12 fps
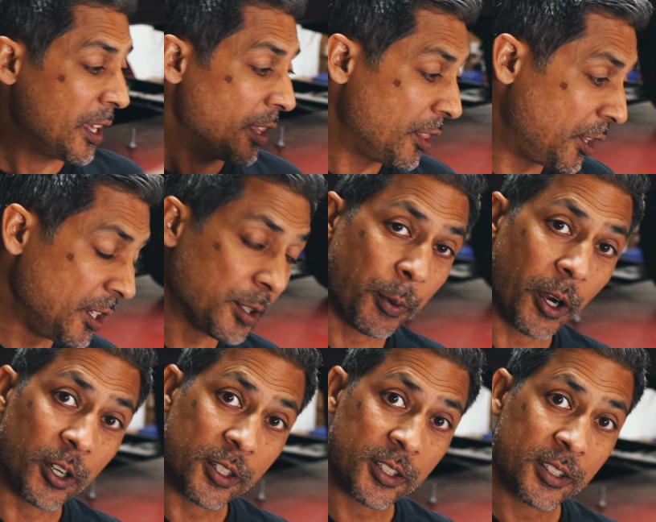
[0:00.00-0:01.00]
these
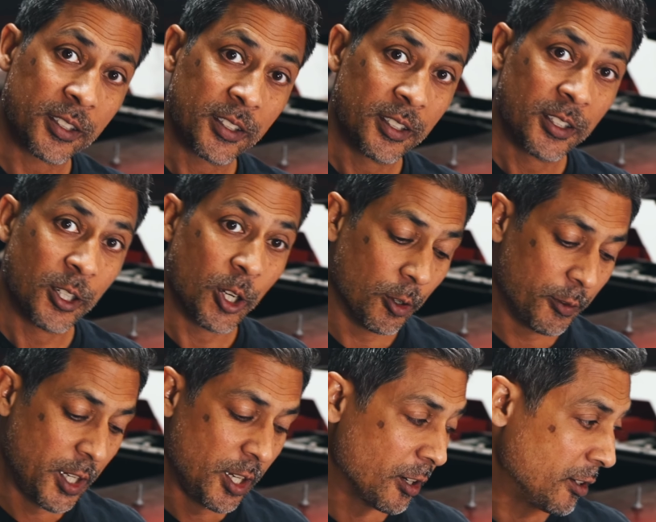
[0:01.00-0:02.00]
parts over
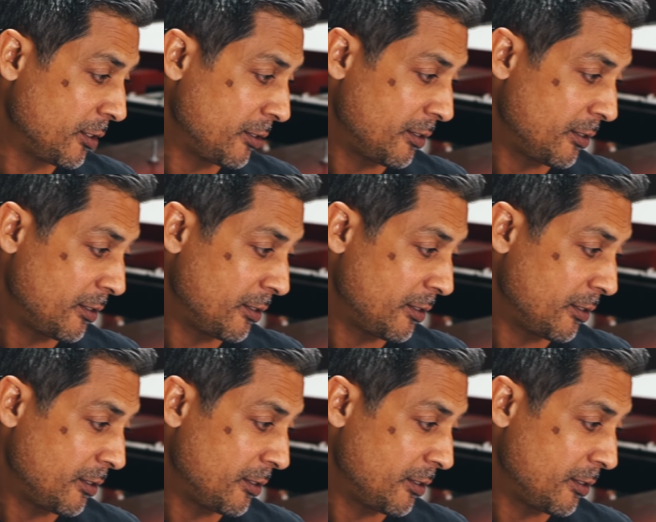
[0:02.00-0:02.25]
here